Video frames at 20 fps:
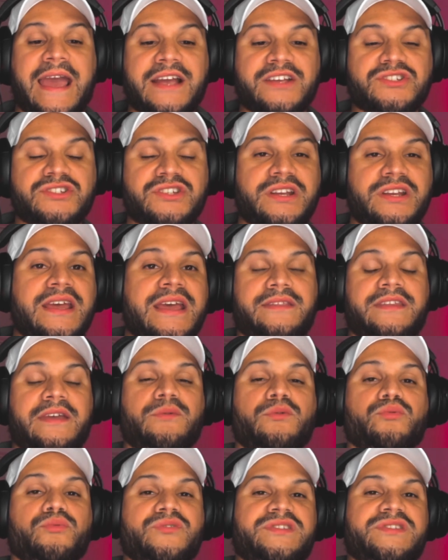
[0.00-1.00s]
action, and they
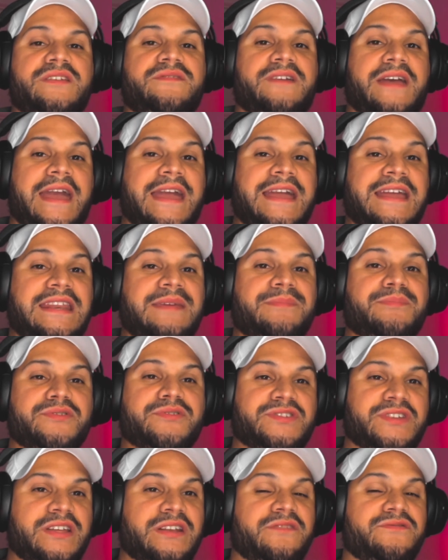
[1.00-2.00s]
will receive
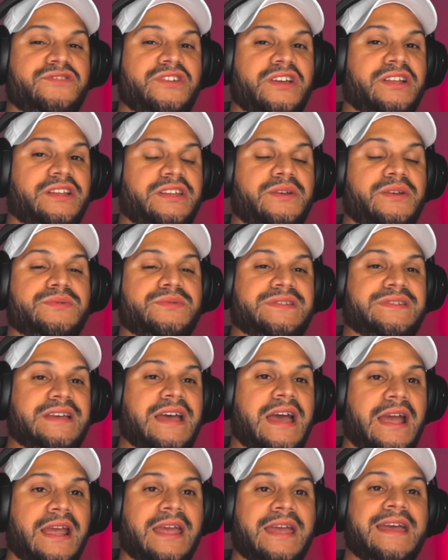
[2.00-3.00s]
80% of Jingliu's
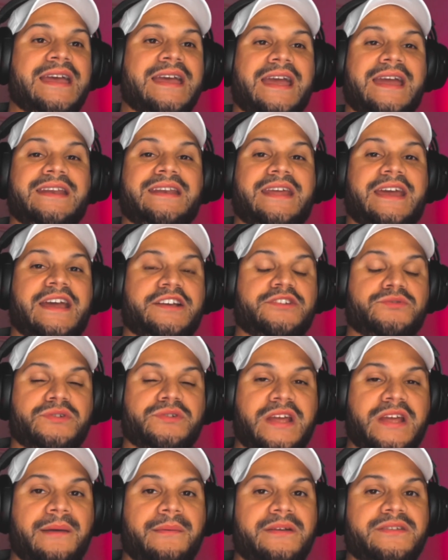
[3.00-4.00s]
attack in
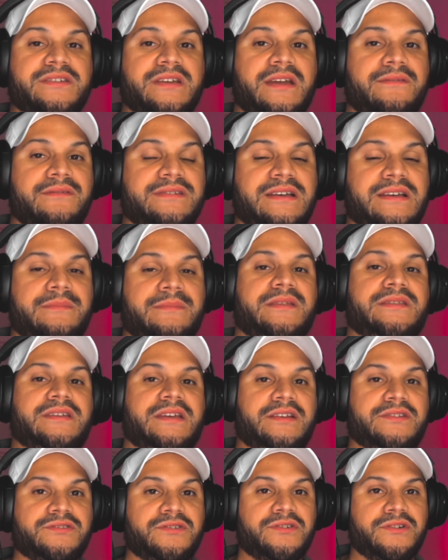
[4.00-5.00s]
extra damage every time they
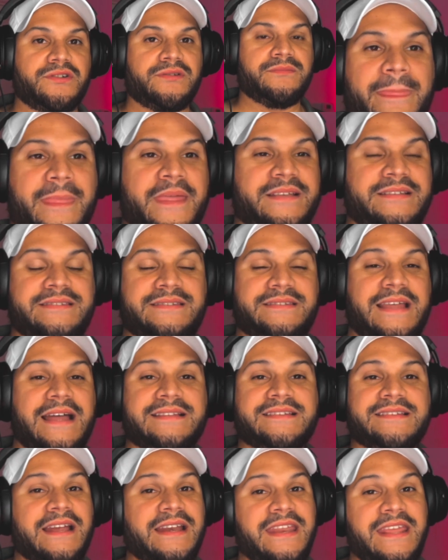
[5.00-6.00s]
take a turn.
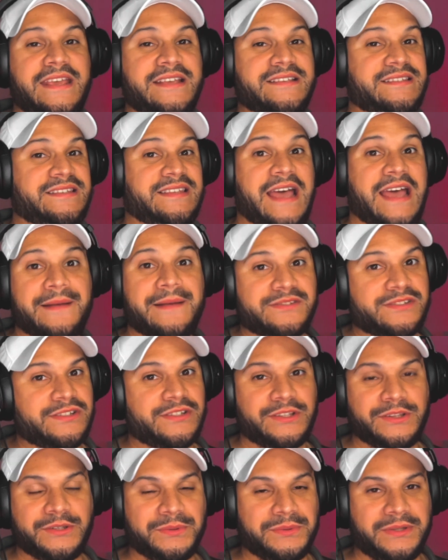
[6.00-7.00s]
That technique is
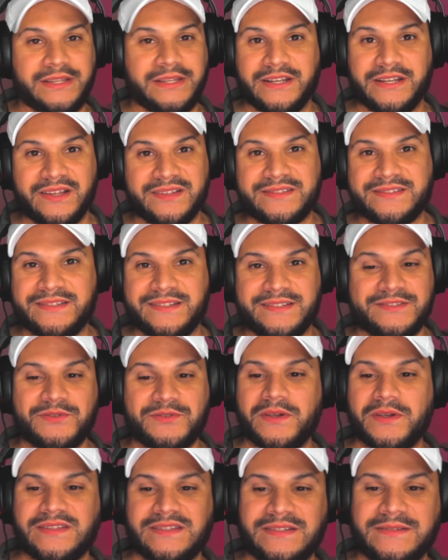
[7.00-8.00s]
absolutely nuts. It's
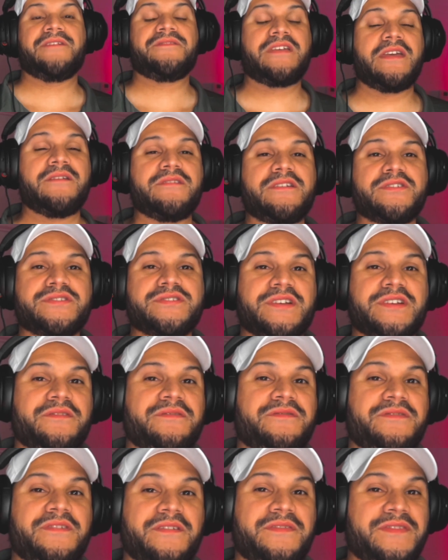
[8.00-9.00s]
crazy. If giving
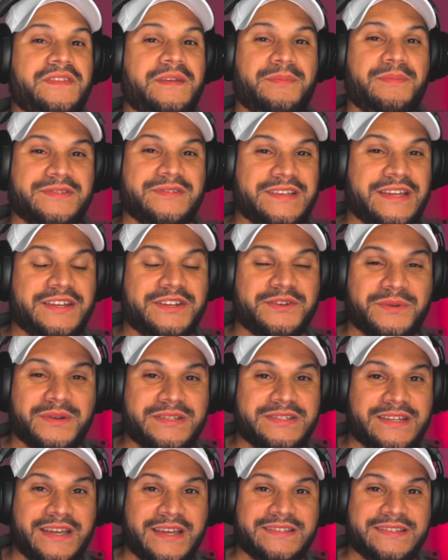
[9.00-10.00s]
herself 50%
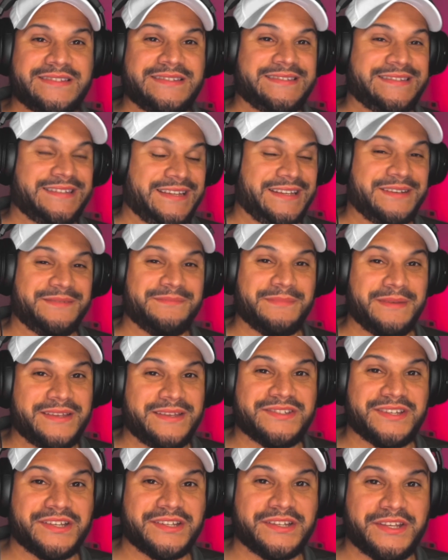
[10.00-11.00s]
crit chance didn't
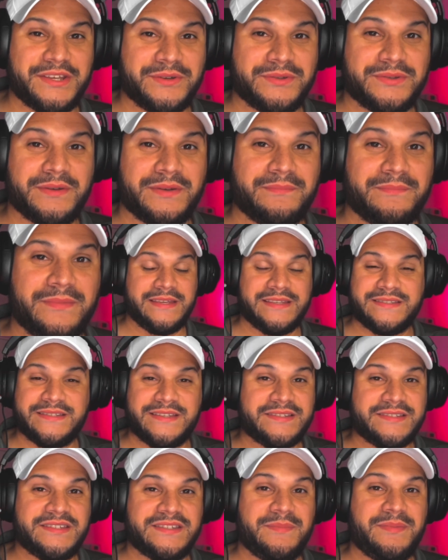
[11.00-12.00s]
make Jingliu the
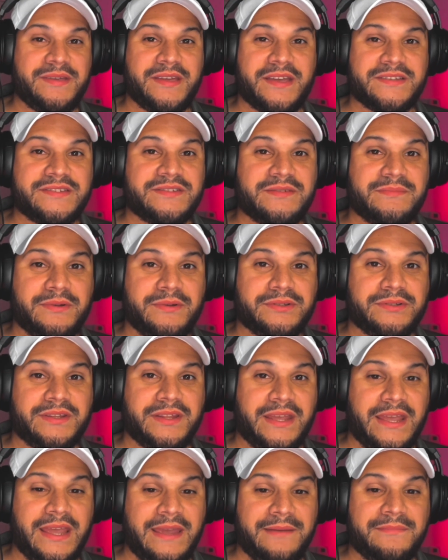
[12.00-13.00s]
easiest DPS to build in
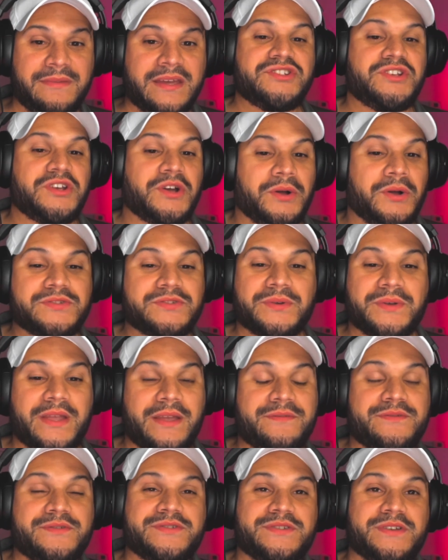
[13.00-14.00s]
the game, she also
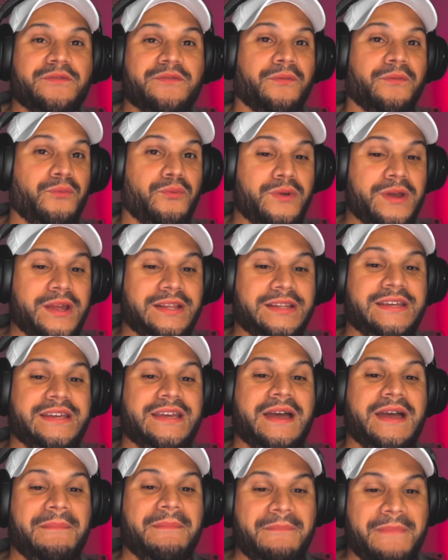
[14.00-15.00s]
gives herself
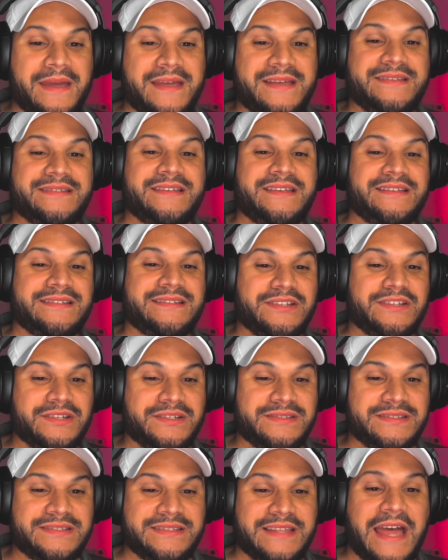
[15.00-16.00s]
really amazing
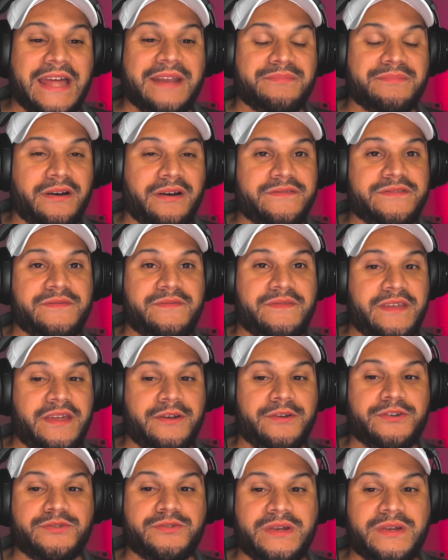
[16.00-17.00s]
stat buffs
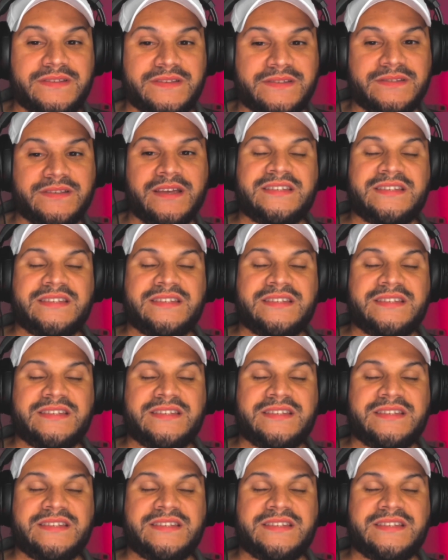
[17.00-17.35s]
via her traces.